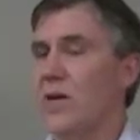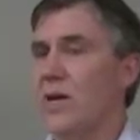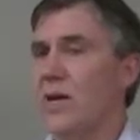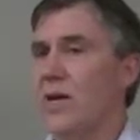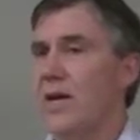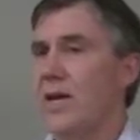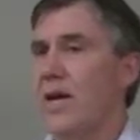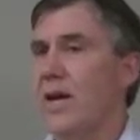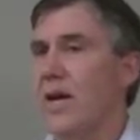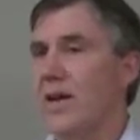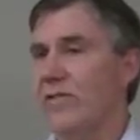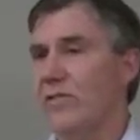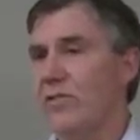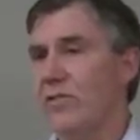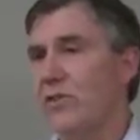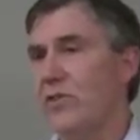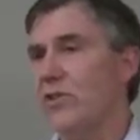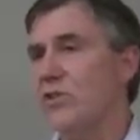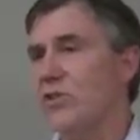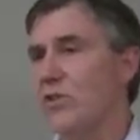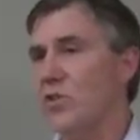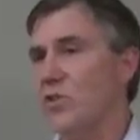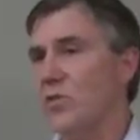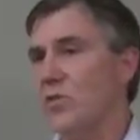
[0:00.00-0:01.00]
he had a very
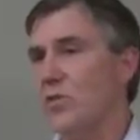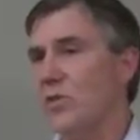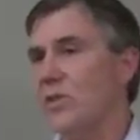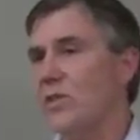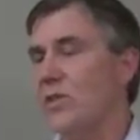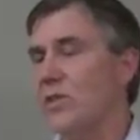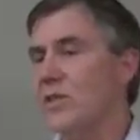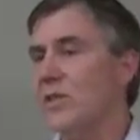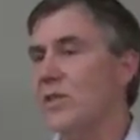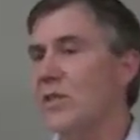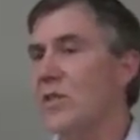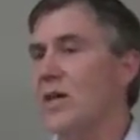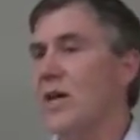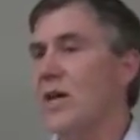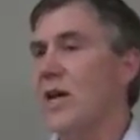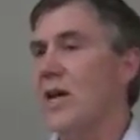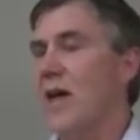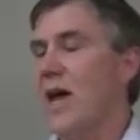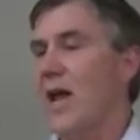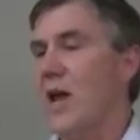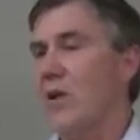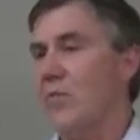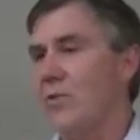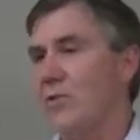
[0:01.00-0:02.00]
strong business
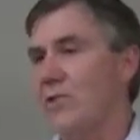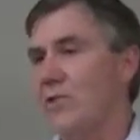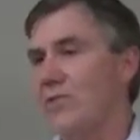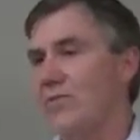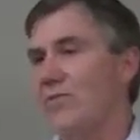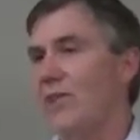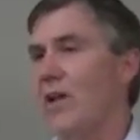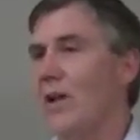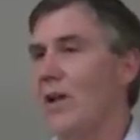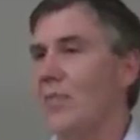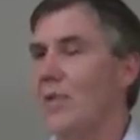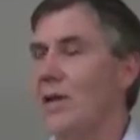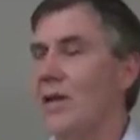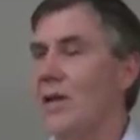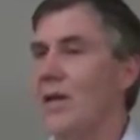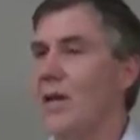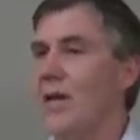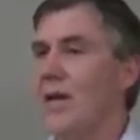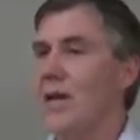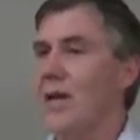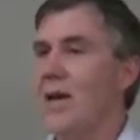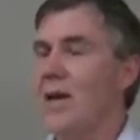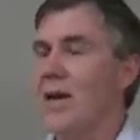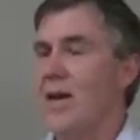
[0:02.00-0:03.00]
and it was
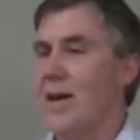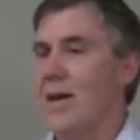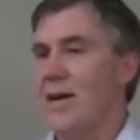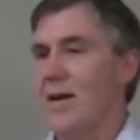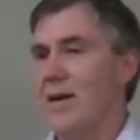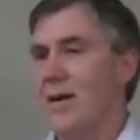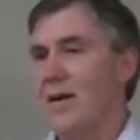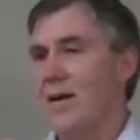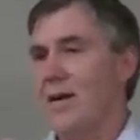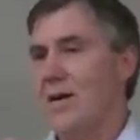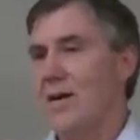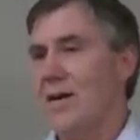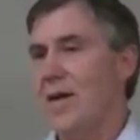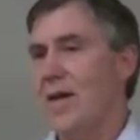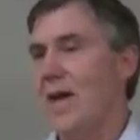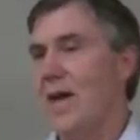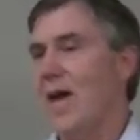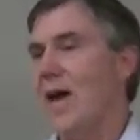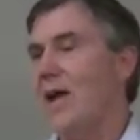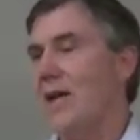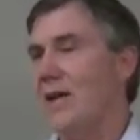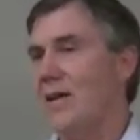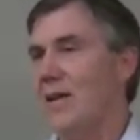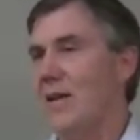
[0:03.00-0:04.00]
developing.
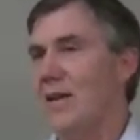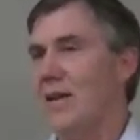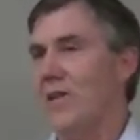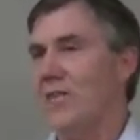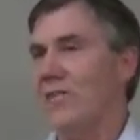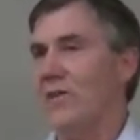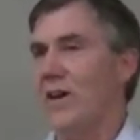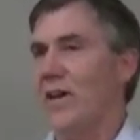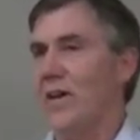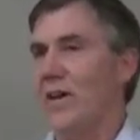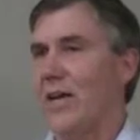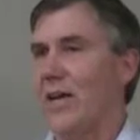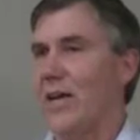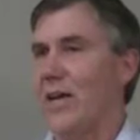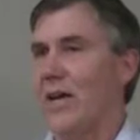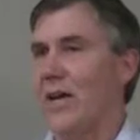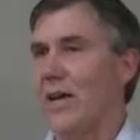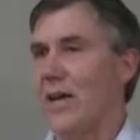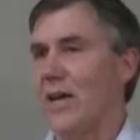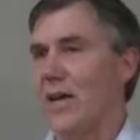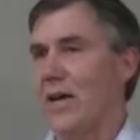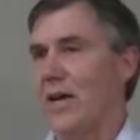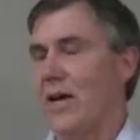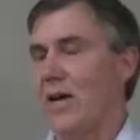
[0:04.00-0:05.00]
He had need of
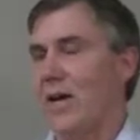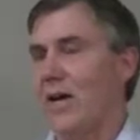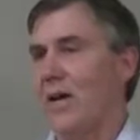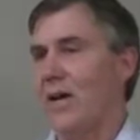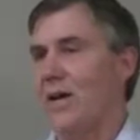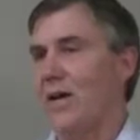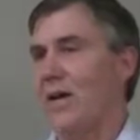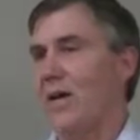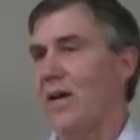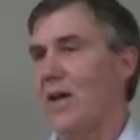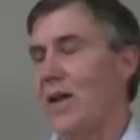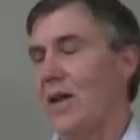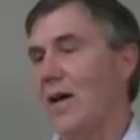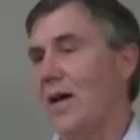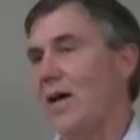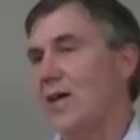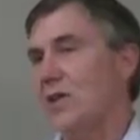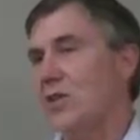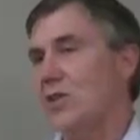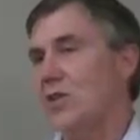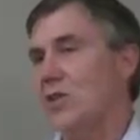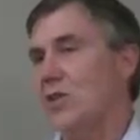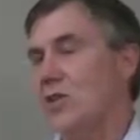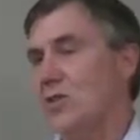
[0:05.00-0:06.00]
a
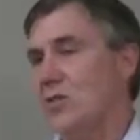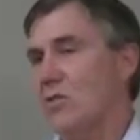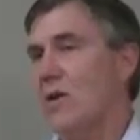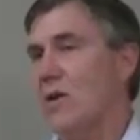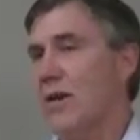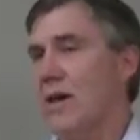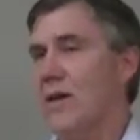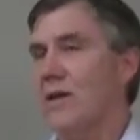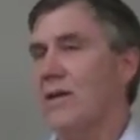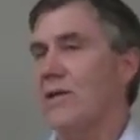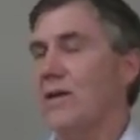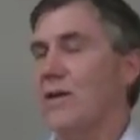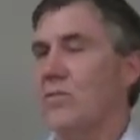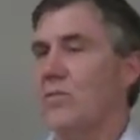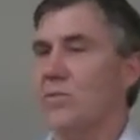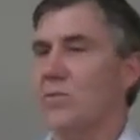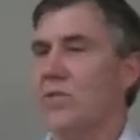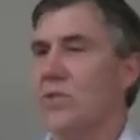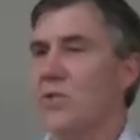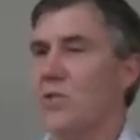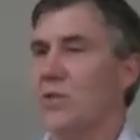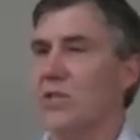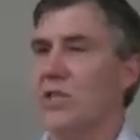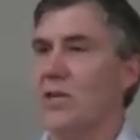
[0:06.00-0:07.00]
large crane. It
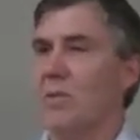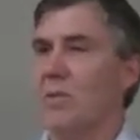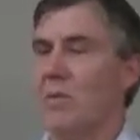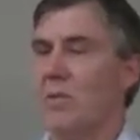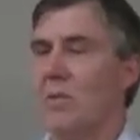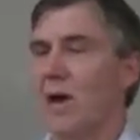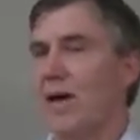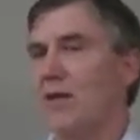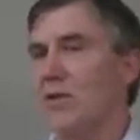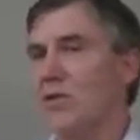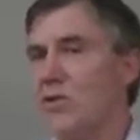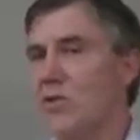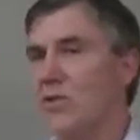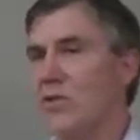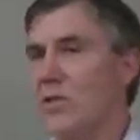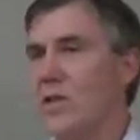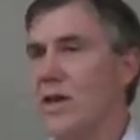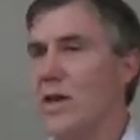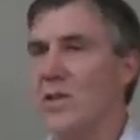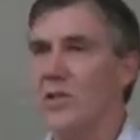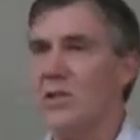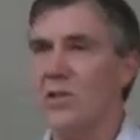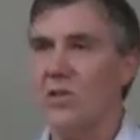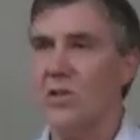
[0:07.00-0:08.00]
was costing him about
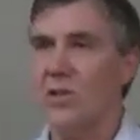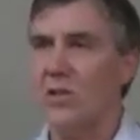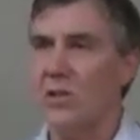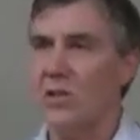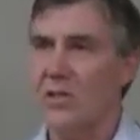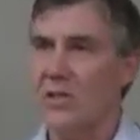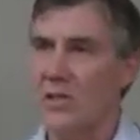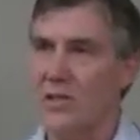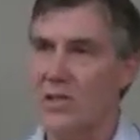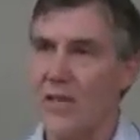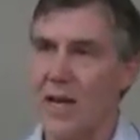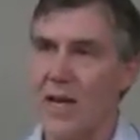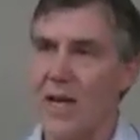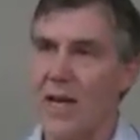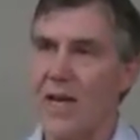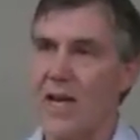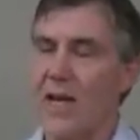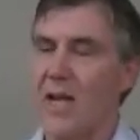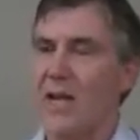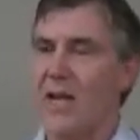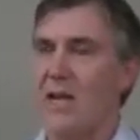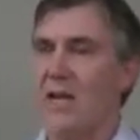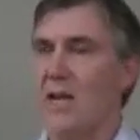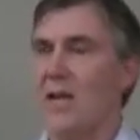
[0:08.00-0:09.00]
$2,000 a day
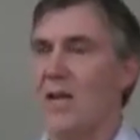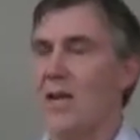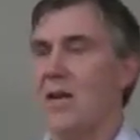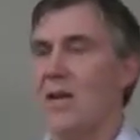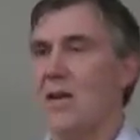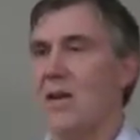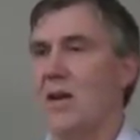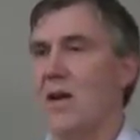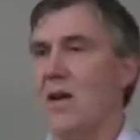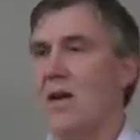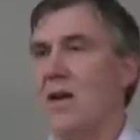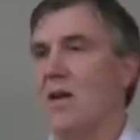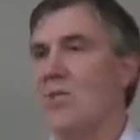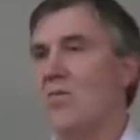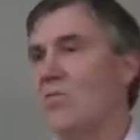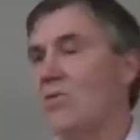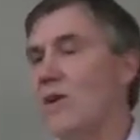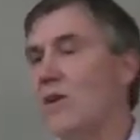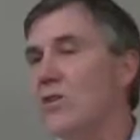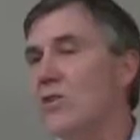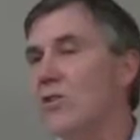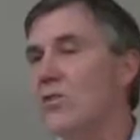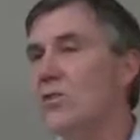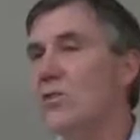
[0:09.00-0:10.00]
in
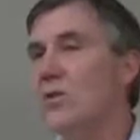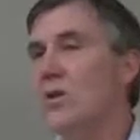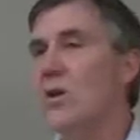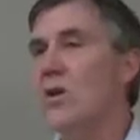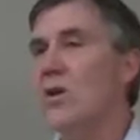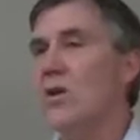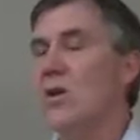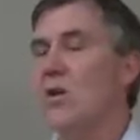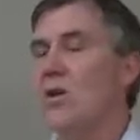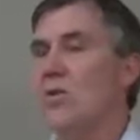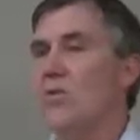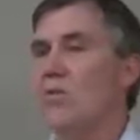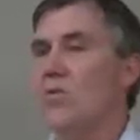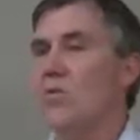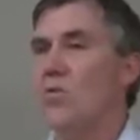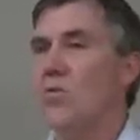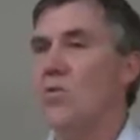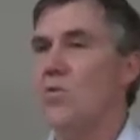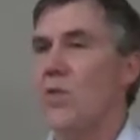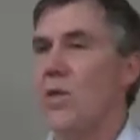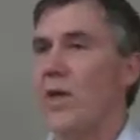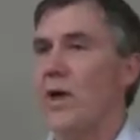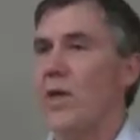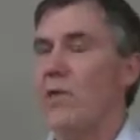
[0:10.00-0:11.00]
rental
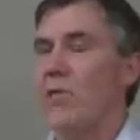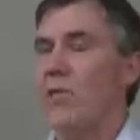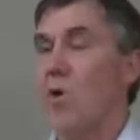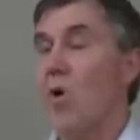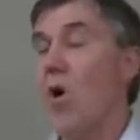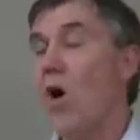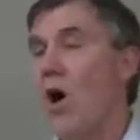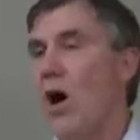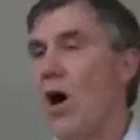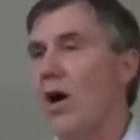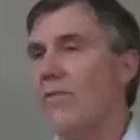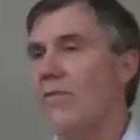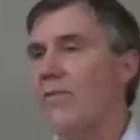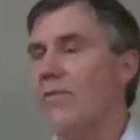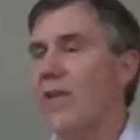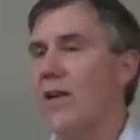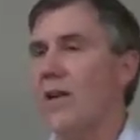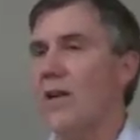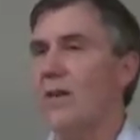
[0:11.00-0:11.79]
for that, or hire for